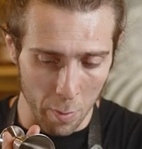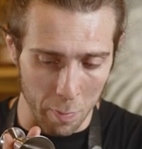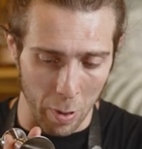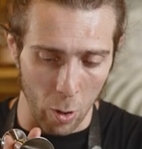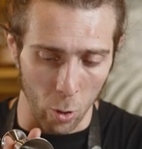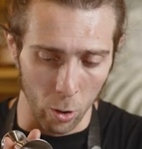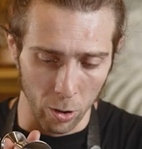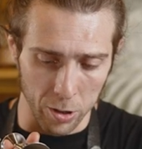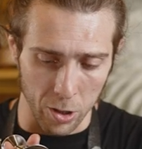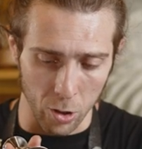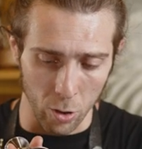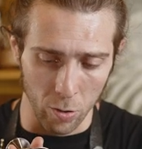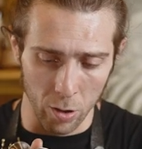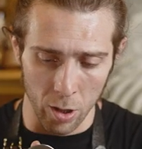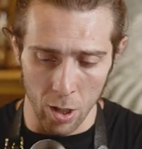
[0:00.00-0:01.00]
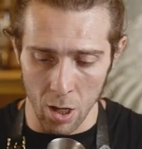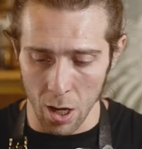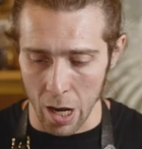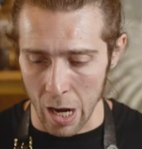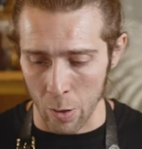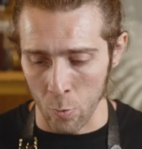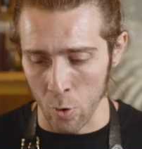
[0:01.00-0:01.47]
But also,
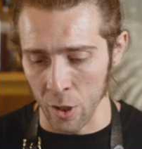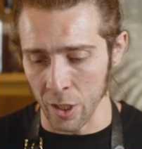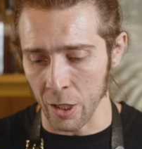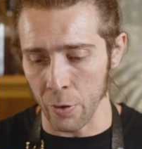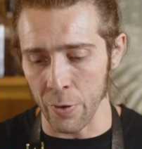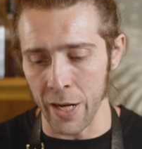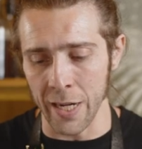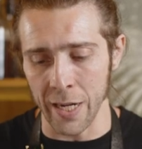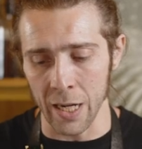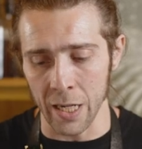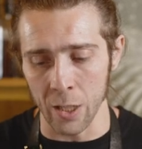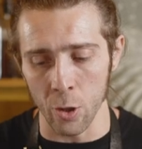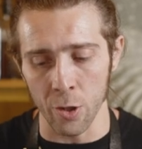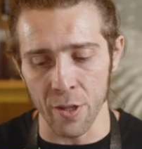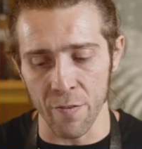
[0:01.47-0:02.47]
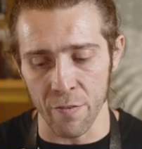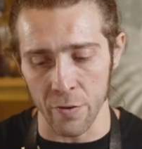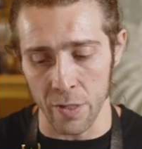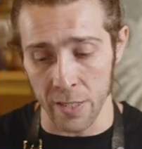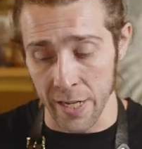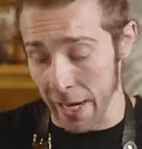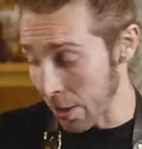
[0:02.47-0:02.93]
I wanna create a little
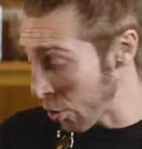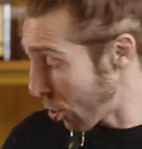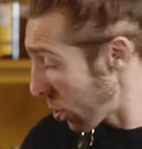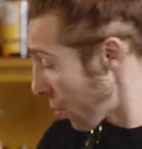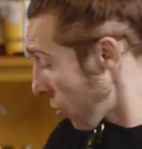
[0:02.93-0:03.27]
different texture.